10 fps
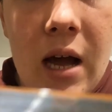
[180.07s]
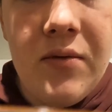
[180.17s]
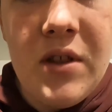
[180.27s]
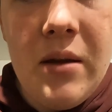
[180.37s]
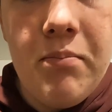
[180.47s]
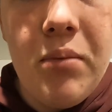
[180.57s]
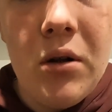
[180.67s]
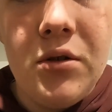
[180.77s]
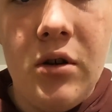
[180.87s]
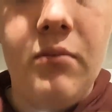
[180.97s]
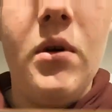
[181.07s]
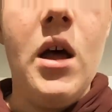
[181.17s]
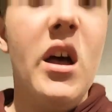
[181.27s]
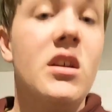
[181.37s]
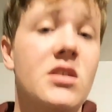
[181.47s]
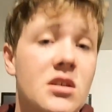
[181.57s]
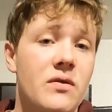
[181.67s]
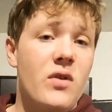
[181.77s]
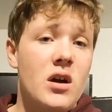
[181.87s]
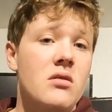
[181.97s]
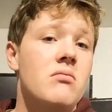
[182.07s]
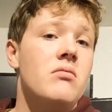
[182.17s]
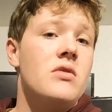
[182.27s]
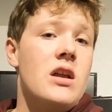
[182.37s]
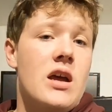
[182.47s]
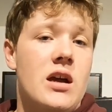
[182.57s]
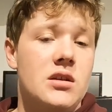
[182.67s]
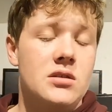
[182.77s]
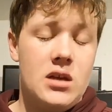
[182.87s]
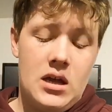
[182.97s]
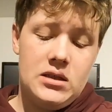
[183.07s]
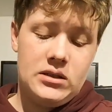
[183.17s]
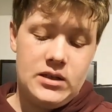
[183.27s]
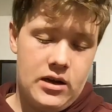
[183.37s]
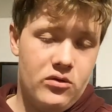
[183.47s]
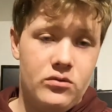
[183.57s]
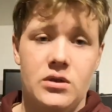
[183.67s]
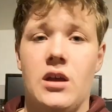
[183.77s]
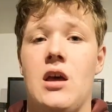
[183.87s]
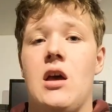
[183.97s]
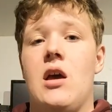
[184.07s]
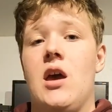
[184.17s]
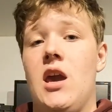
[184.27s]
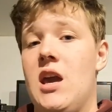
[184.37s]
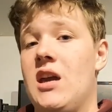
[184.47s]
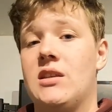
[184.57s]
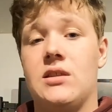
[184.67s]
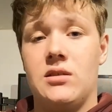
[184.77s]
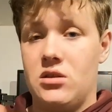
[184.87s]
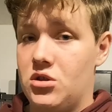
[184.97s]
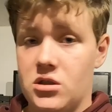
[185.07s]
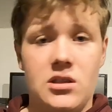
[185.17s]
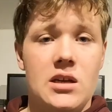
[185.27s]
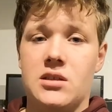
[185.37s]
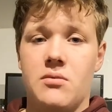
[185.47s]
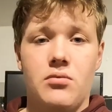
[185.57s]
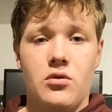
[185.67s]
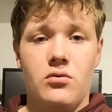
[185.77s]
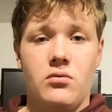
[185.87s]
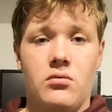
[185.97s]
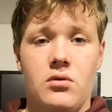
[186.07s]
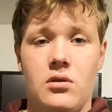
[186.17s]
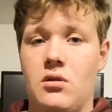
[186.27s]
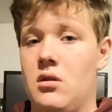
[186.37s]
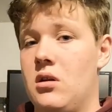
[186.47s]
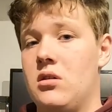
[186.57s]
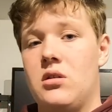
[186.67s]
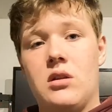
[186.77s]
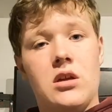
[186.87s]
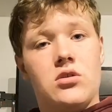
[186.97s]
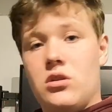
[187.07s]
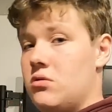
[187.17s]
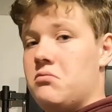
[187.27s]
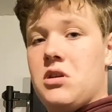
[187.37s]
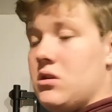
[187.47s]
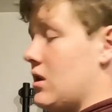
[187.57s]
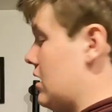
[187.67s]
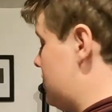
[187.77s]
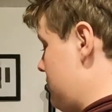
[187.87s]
and the bottom, signifying that it has sound. It is just that simple. Literally just that